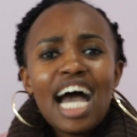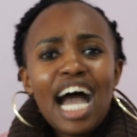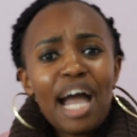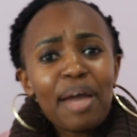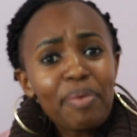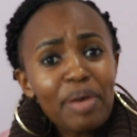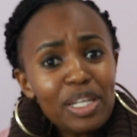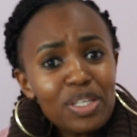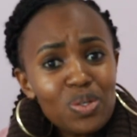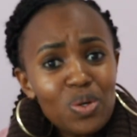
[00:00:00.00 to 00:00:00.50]

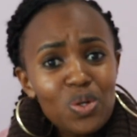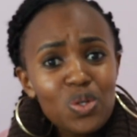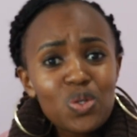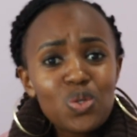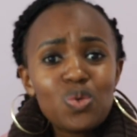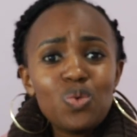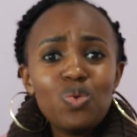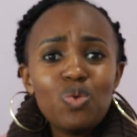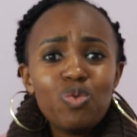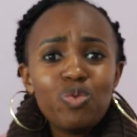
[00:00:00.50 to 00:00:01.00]
I went on
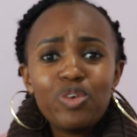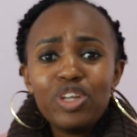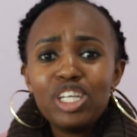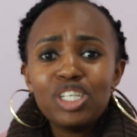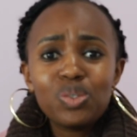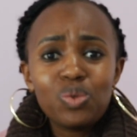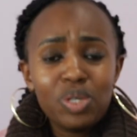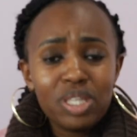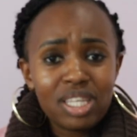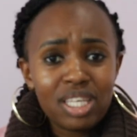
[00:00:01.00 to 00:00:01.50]
to
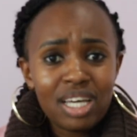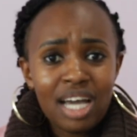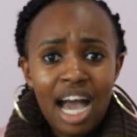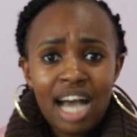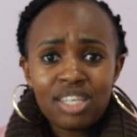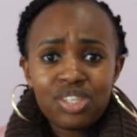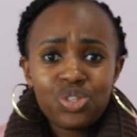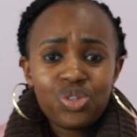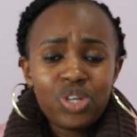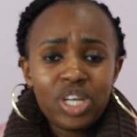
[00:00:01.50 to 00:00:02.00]
finish with
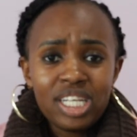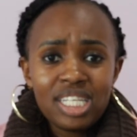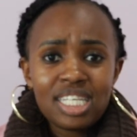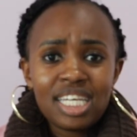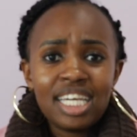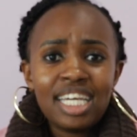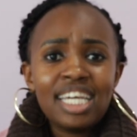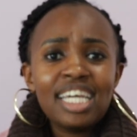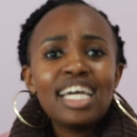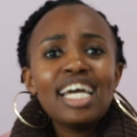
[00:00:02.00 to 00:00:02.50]
a
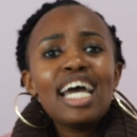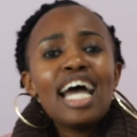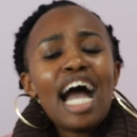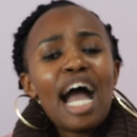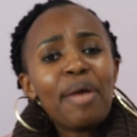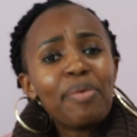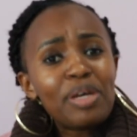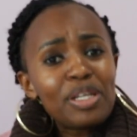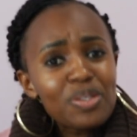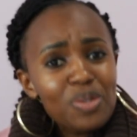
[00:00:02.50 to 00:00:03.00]
straight A.
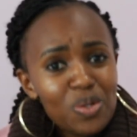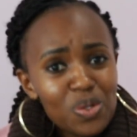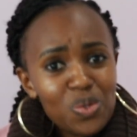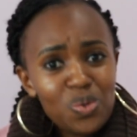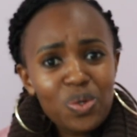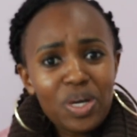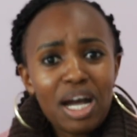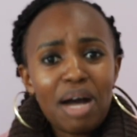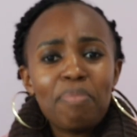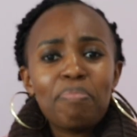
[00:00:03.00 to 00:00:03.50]
I went on
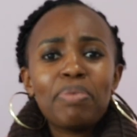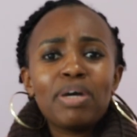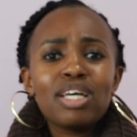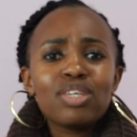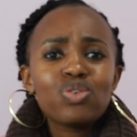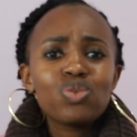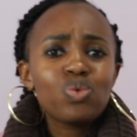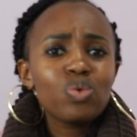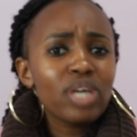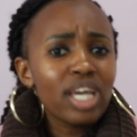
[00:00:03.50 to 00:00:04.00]
to
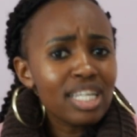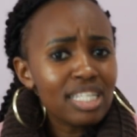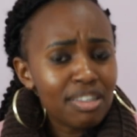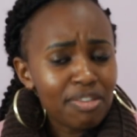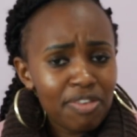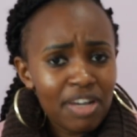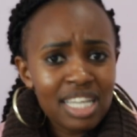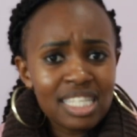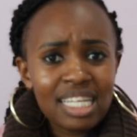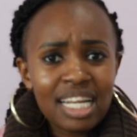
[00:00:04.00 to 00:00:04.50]
campus to get a
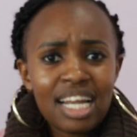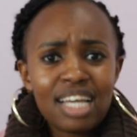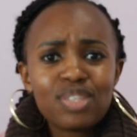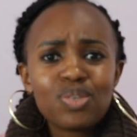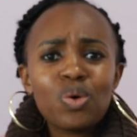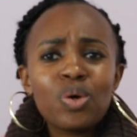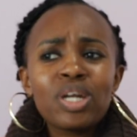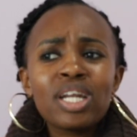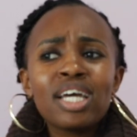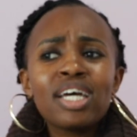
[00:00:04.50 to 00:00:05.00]
first
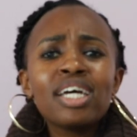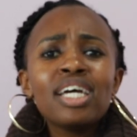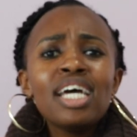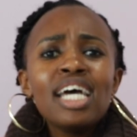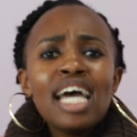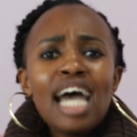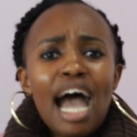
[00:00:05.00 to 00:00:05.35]
class honor.